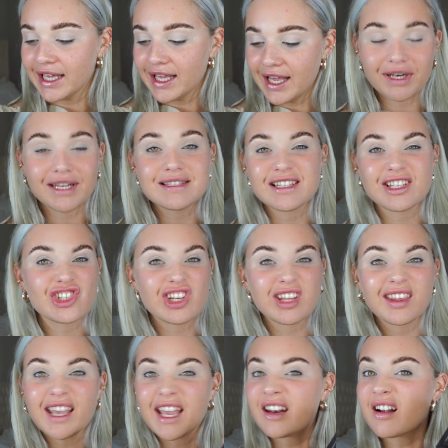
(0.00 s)
but it's
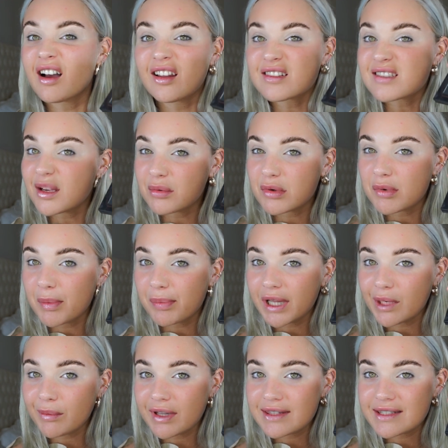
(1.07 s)
literally the kind of colours I'm going to be
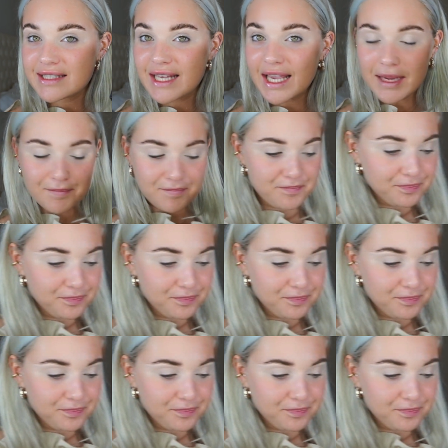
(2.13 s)
playing with today.